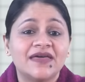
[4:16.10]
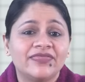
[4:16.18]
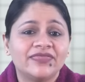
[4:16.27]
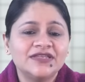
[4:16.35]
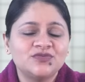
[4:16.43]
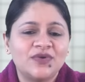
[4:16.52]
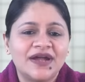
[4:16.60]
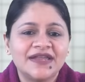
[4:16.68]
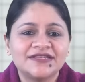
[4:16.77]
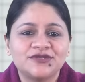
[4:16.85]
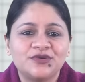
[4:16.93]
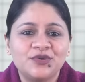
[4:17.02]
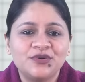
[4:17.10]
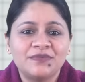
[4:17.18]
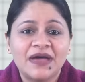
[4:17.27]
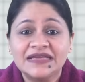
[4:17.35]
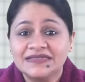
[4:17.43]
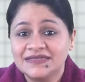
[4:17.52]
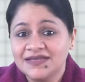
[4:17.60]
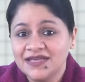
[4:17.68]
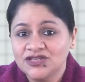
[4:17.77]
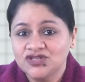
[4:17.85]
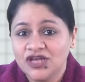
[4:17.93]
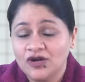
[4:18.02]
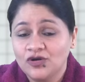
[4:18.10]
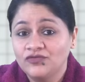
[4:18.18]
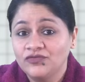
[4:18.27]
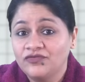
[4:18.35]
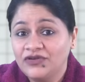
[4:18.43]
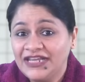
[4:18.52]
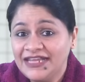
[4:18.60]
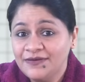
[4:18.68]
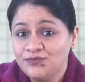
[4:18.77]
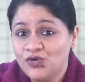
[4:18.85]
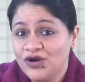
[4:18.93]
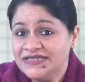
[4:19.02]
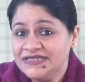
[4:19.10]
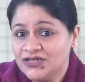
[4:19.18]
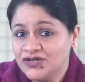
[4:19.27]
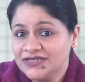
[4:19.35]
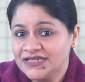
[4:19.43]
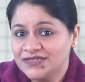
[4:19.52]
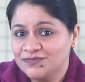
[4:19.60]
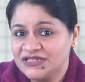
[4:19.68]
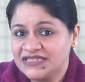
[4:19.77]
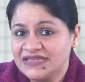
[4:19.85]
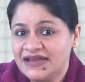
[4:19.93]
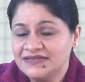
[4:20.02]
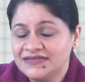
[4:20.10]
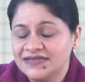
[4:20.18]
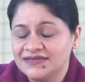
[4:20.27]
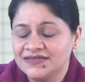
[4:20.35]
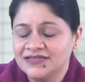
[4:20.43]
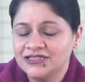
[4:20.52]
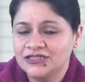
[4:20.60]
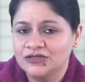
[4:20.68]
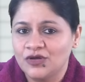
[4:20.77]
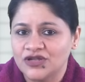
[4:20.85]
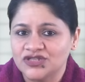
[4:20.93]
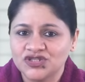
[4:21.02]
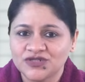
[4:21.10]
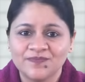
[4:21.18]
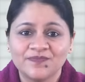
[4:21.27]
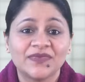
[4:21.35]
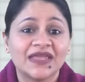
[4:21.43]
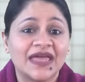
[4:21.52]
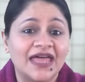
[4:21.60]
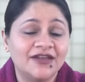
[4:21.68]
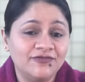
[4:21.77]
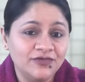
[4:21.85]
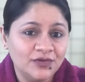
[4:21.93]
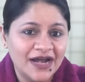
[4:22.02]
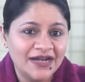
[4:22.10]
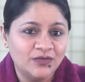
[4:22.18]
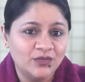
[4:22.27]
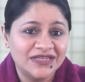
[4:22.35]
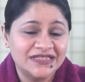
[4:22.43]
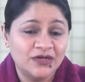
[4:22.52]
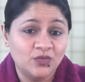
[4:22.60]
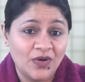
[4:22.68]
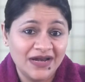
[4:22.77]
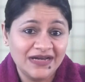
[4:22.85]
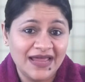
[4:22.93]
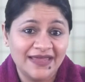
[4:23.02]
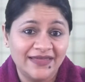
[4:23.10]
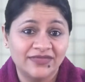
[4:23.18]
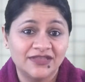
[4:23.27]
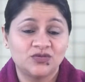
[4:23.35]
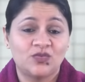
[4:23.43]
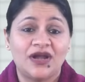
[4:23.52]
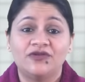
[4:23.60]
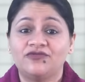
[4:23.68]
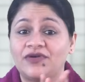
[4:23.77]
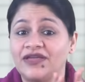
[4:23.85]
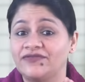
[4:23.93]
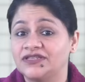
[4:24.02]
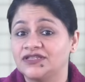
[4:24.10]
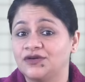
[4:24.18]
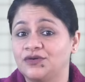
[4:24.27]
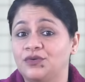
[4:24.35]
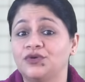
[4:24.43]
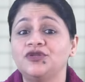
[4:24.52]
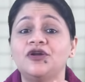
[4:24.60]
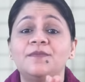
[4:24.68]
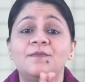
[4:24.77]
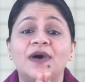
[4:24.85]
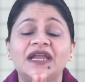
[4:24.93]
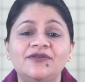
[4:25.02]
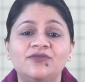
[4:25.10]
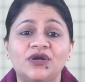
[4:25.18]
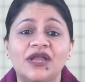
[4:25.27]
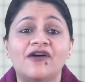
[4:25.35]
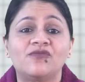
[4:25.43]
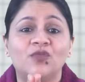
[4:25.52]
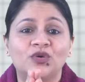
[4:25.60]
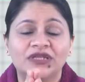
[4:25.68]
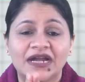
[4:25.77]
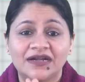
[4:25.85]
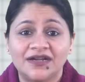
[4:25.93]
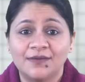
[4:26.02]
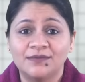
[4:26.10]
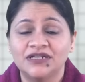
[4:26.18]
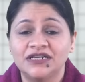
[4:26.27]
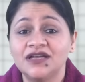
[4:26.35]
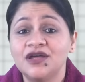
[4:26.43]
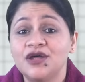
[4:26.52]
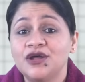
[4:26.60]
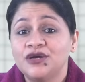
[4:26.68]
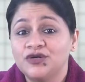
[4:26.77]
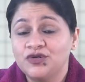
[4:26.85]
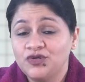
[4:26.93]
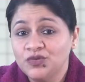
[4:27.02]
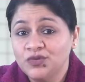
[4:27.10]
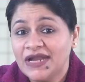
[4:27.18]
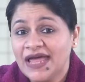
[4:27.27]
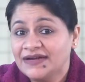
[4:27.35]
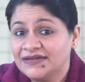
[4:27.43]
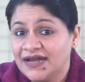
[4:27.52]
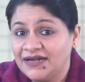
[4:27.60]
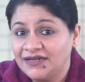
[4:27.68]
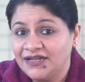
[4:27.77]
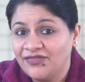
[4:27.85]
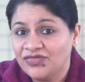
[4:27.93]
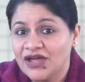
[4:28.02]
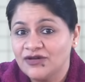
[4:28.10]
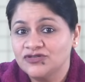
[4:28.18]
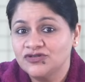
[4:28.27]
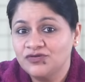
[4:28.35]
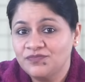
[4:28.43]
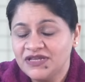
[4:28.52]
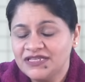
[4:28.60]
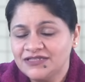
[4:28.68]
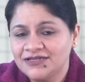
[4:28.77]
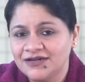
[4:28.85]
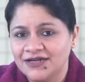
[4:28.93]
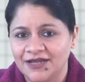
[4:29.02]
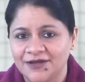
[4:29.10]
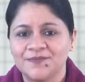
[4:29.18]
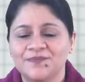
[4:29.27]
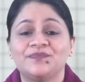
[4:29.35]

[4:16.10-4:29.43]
This fund has grown by a CAGR of 15.06% since its launch. And if you had invested 1 lakh in this fund 5 years ago, your money would have more than doubled to 2,19,000 rupees today.